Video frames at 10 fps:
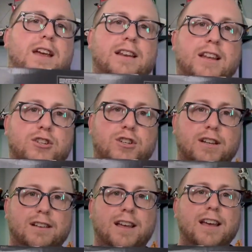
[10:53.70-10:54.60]

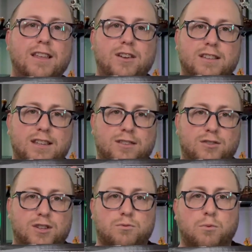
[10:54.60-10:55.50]
condition. You can see there's
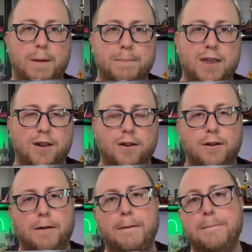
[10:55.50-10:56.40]
this rip
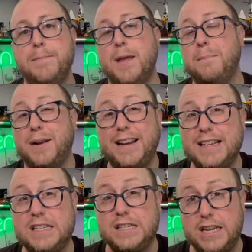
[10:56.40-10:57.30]
here, but it
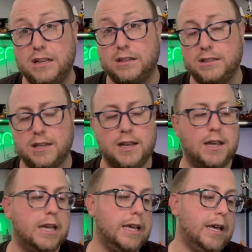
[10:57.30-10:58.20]
is sealed.
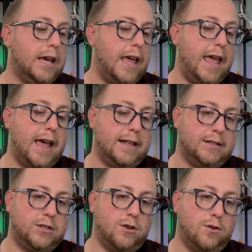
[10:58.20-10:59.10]
And
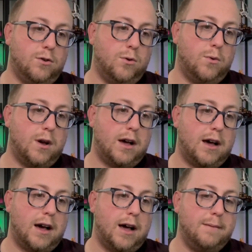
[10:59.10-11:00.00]
so
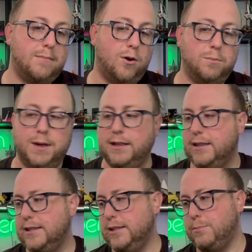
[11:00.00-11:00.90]
I'm hoping
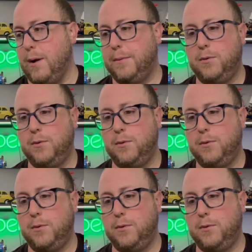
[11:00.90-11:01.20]
this is probably